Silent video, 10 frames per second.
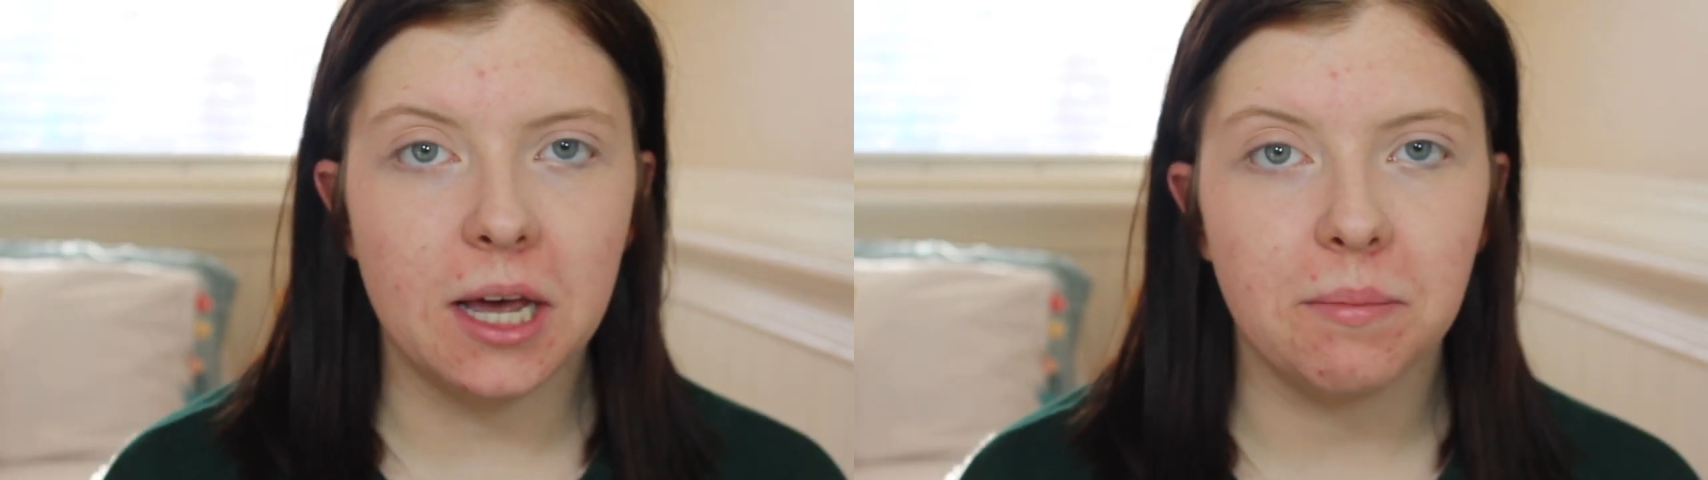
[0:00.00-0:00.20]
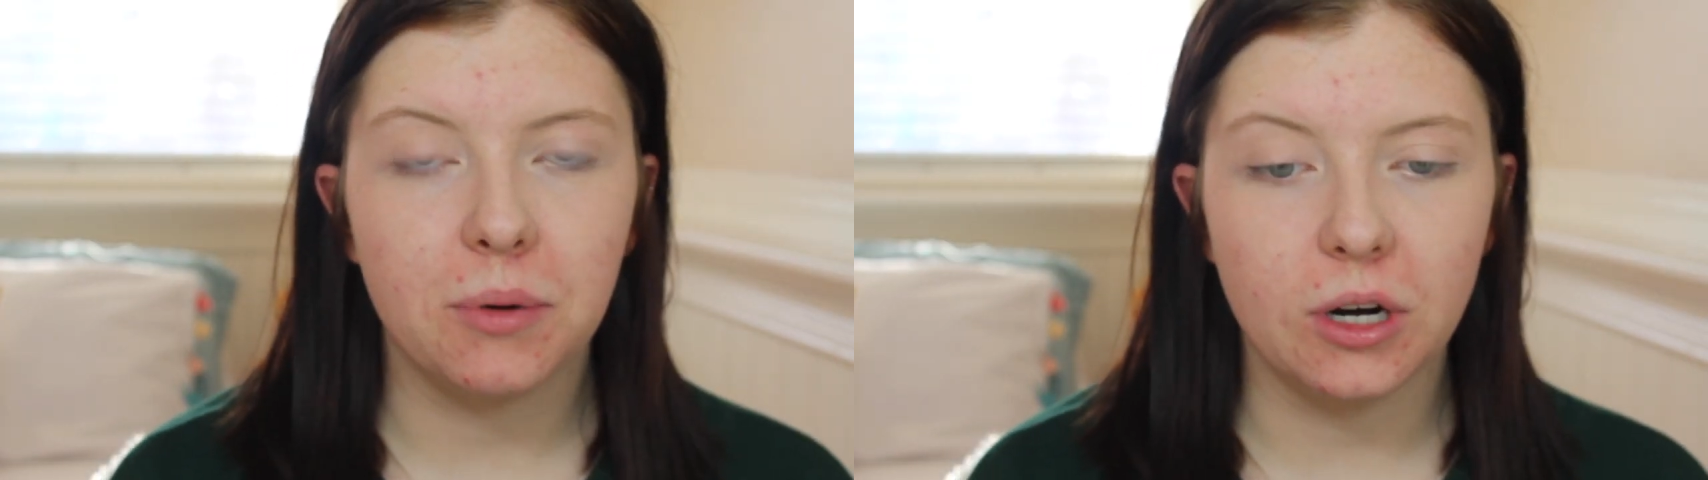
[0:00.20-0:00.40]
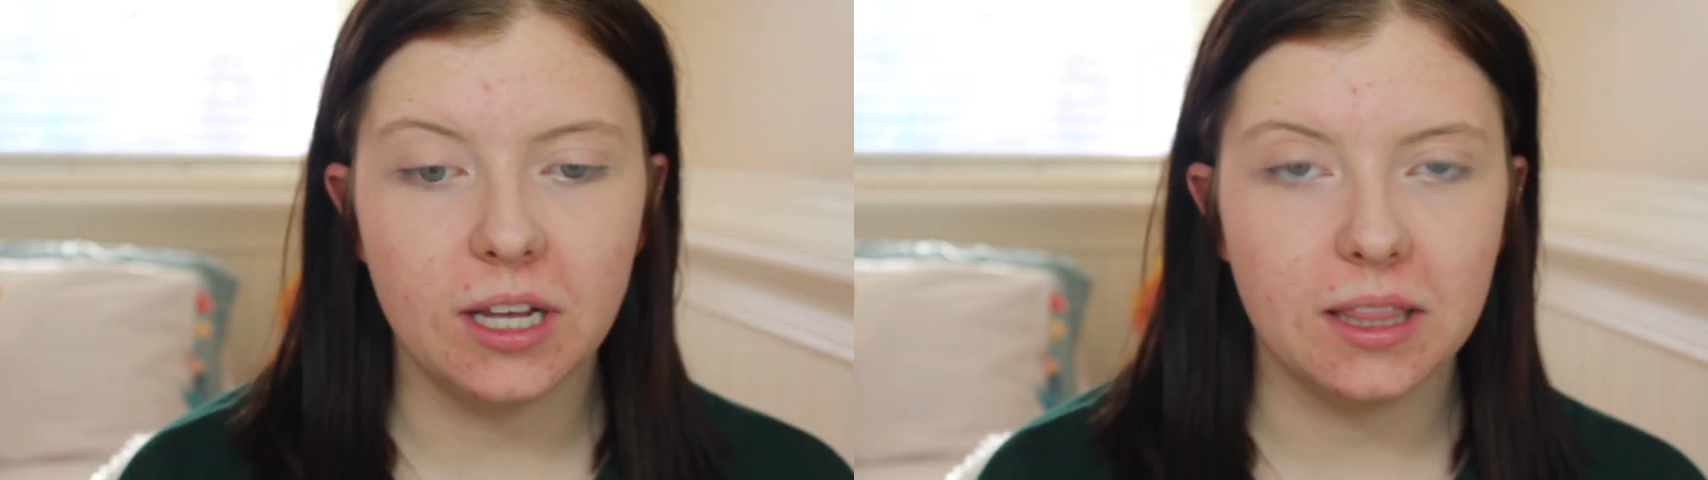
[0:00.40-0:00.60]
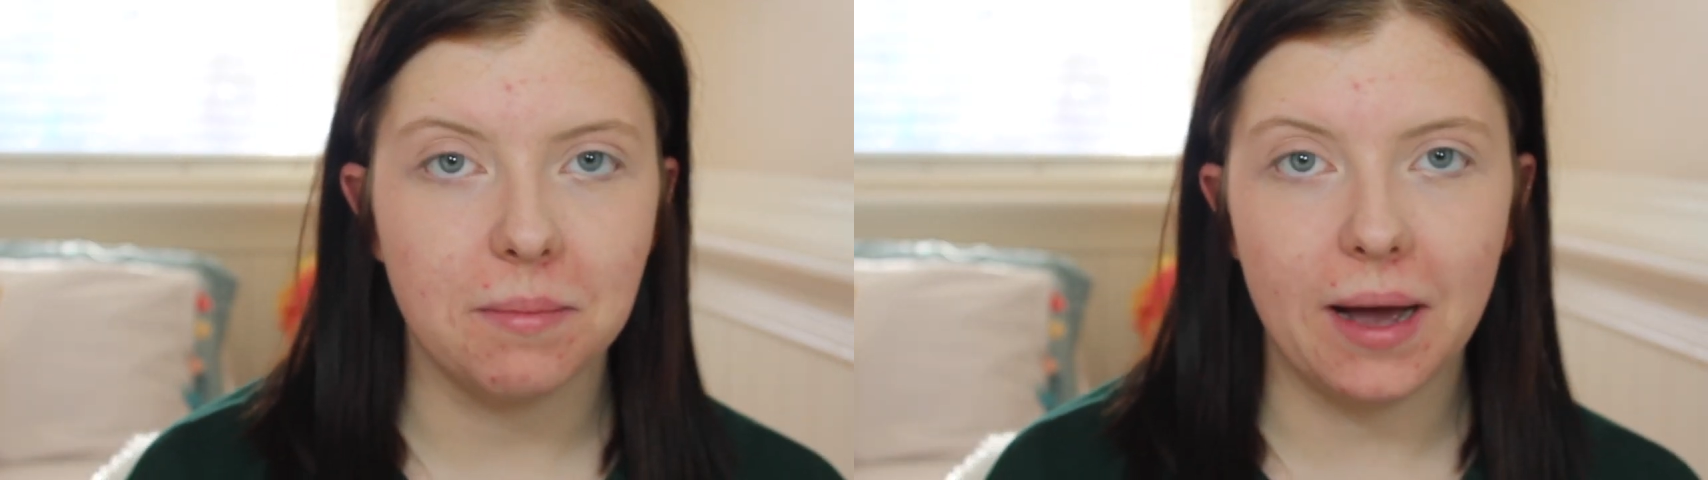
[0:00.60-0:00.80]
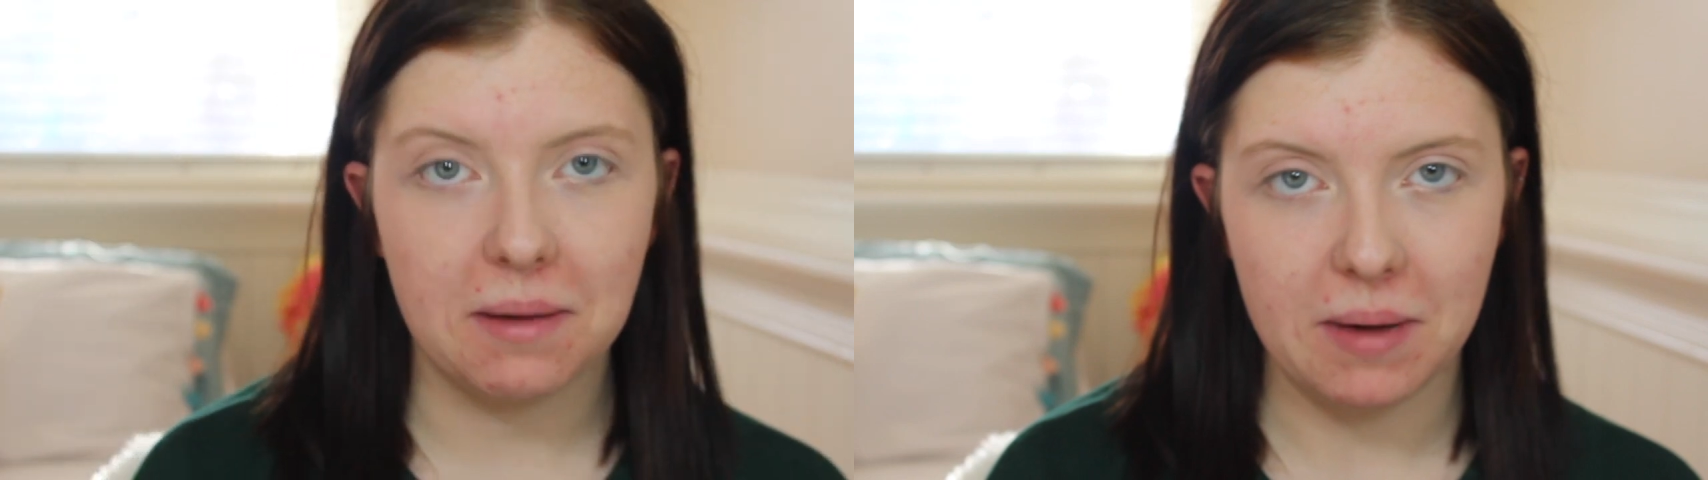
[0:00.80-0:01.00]
done putting
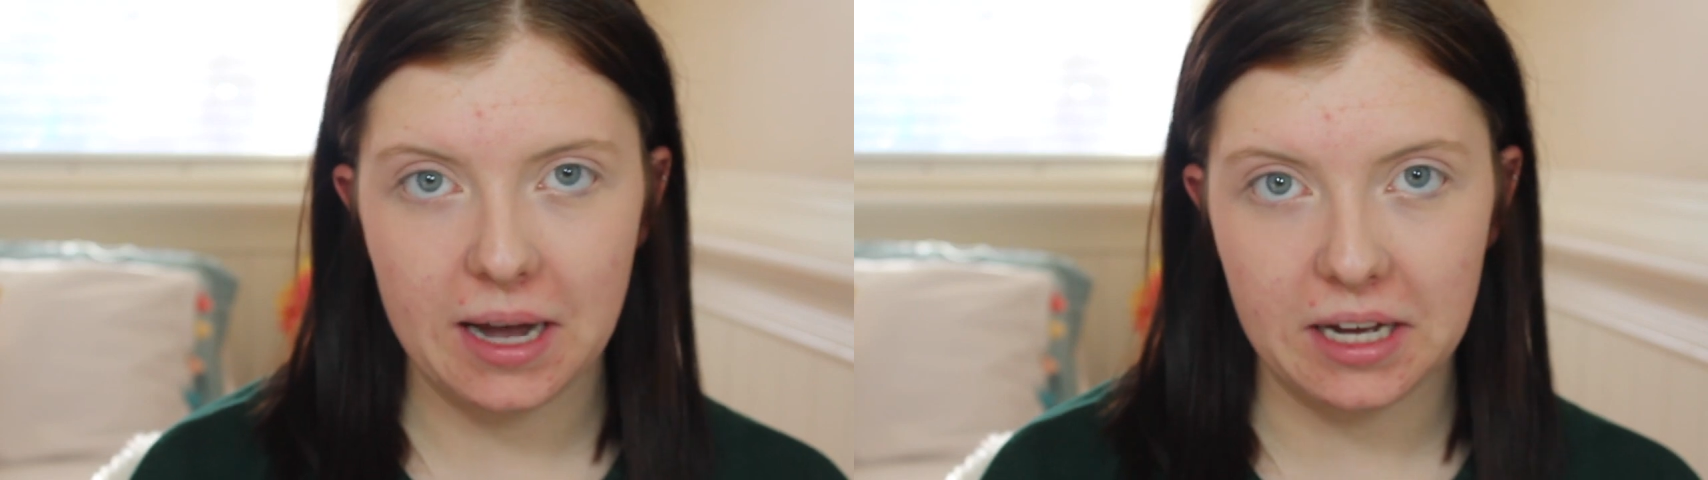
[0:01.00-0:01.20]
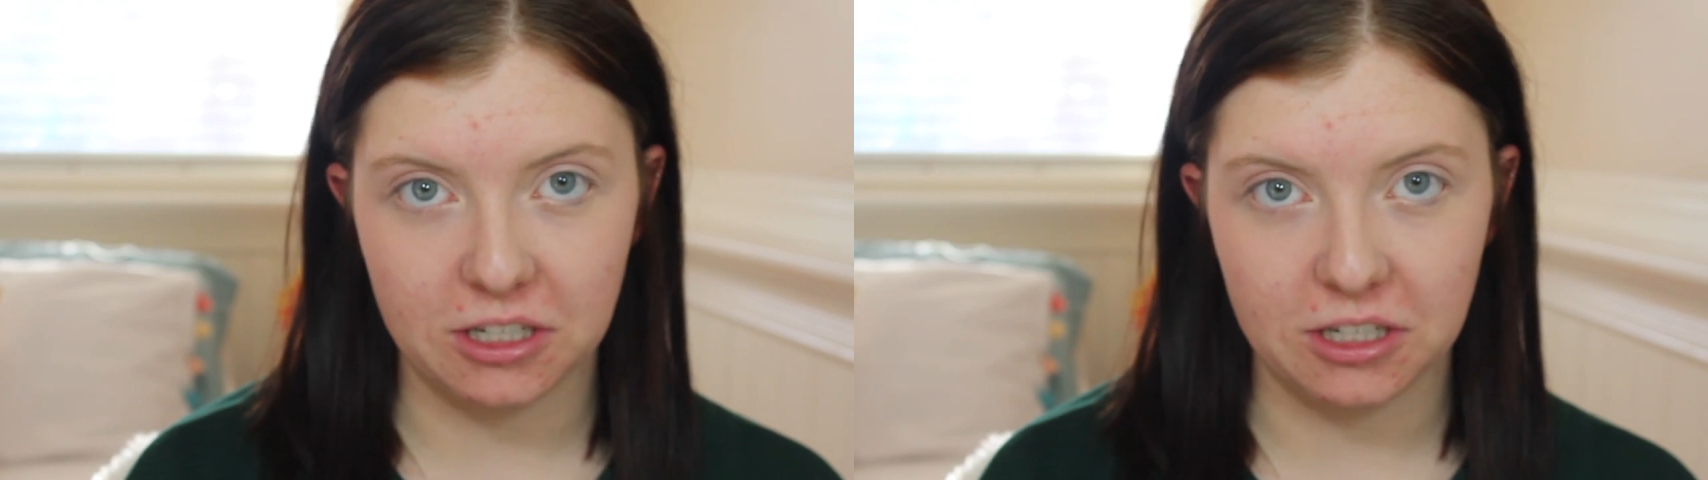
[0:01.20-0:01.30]
the Bye Bye